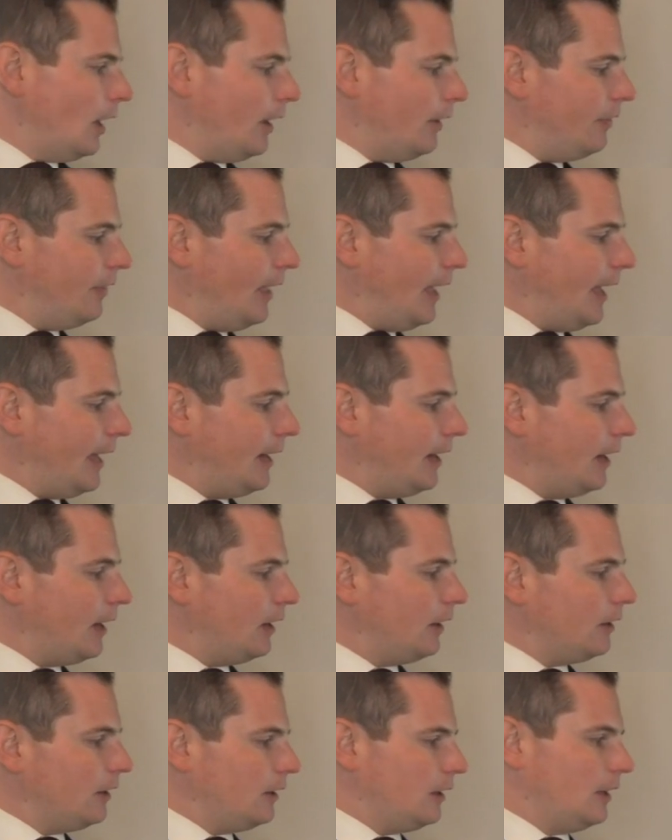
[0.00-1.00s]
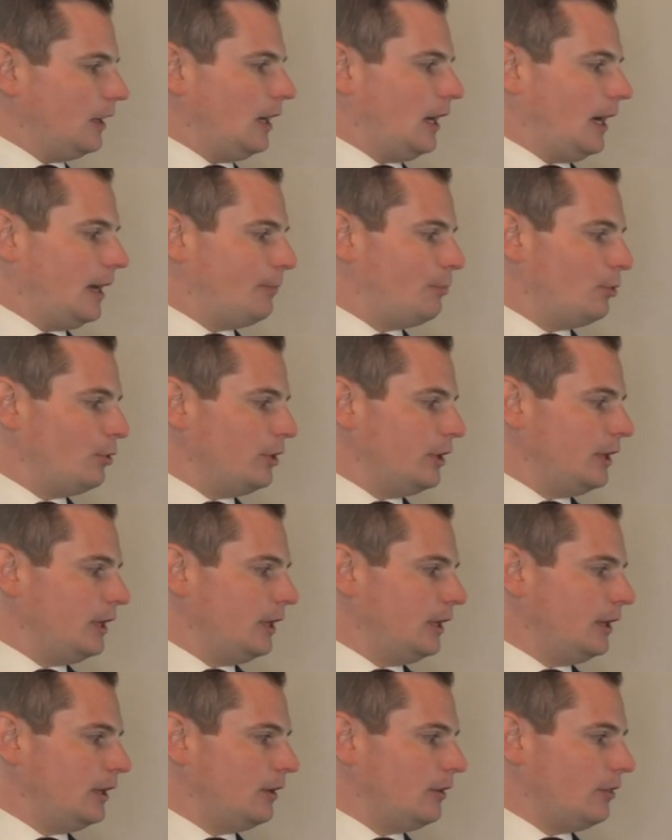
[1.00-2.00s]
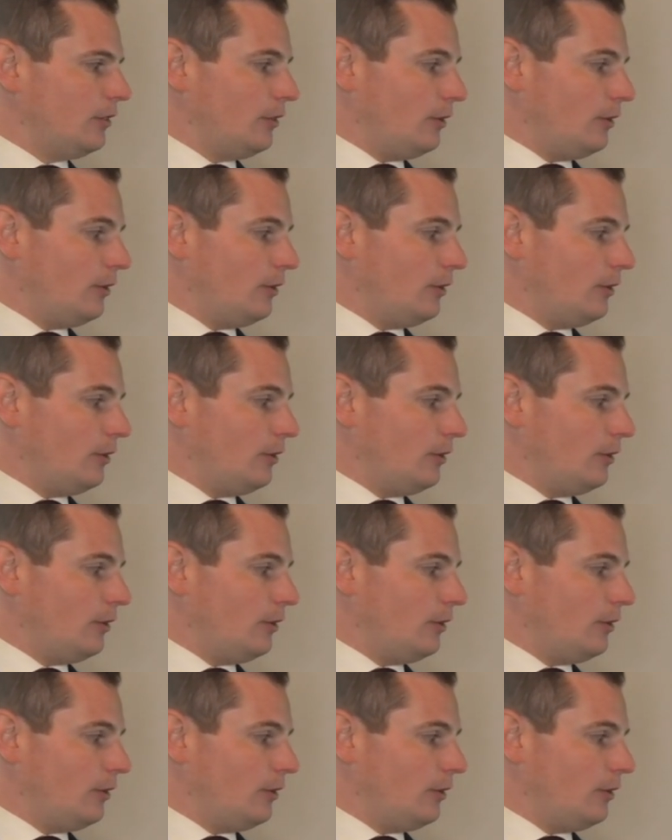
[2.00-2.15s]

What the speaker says: And then I put in